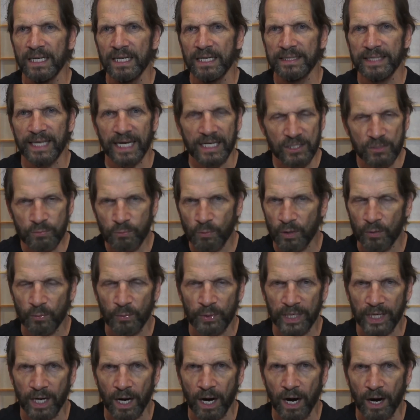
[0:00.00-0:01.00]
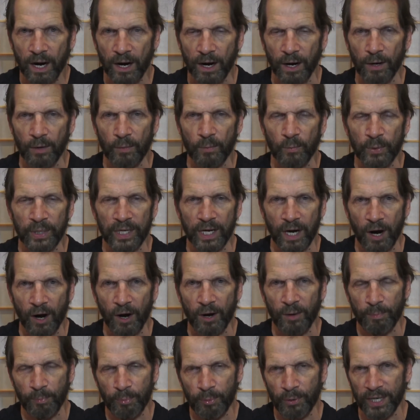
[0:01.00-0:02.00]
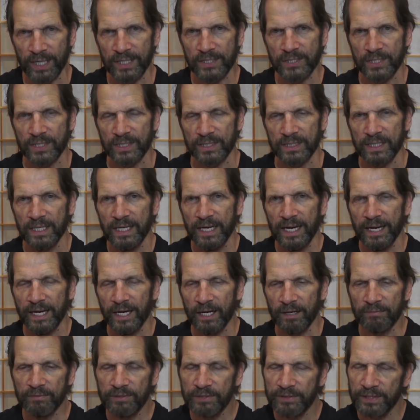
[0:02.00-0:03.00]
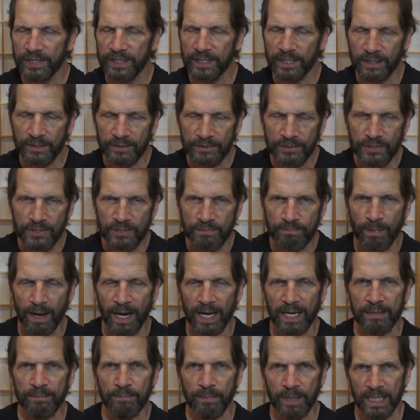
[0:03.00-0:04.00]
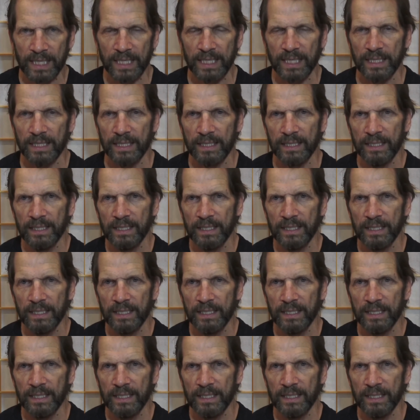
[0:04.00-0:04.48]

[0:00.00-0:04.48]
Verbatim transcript: That's what we are. We are present. Everything else is mind made.